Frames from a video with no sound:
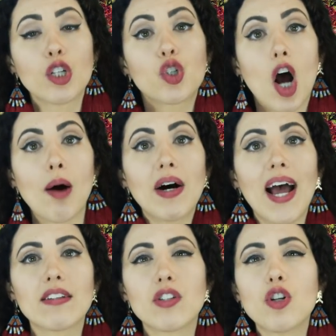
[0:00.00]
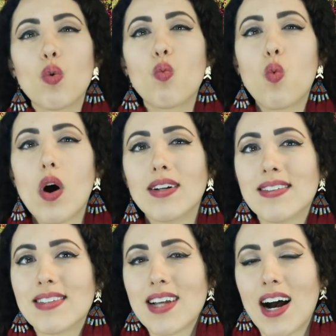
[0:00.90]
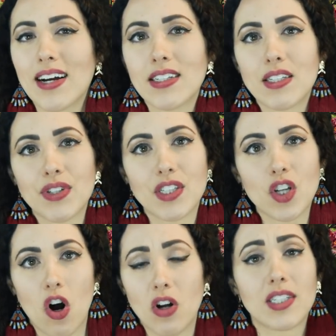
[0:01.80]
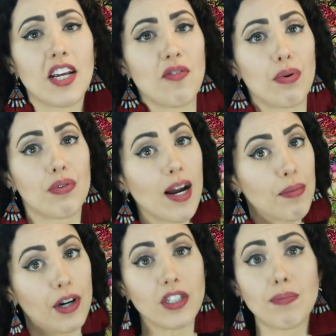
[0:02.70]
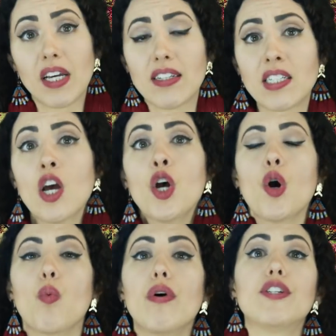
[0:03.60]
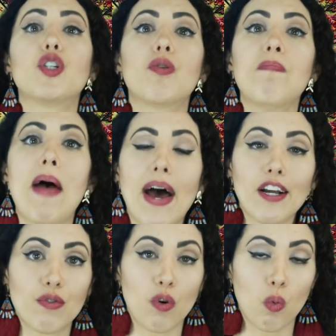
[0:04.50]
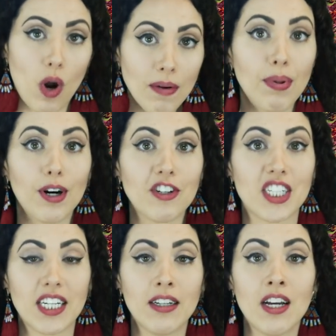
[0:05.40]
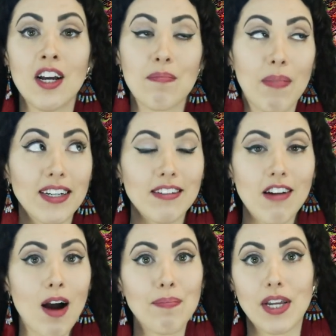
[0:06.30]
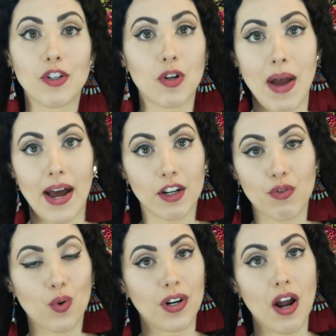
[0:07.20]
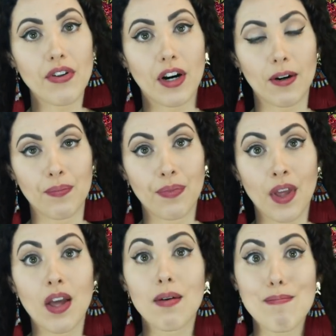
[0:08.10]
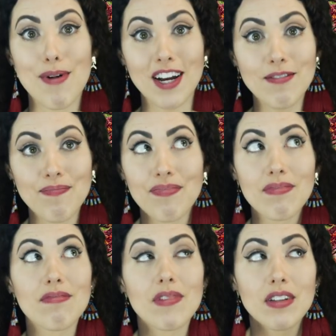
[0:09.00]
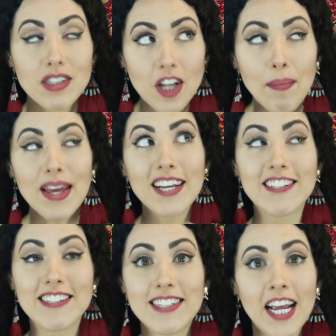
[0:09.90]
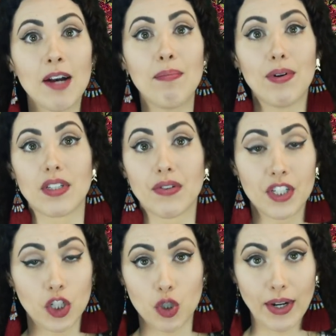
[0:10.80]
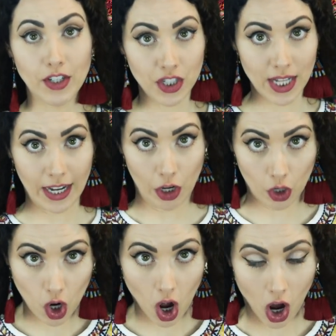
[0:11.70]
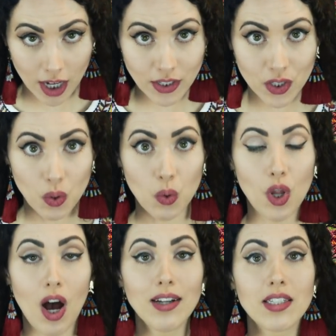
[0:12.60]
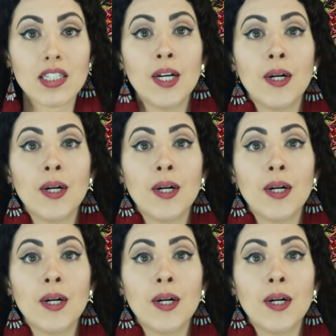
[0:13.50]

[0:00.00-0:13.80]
Trauma has no one-size-fits-all set of parameters, because what is traumatic for one person might not be traumatic for another. But some examples of situations that can cause soul loss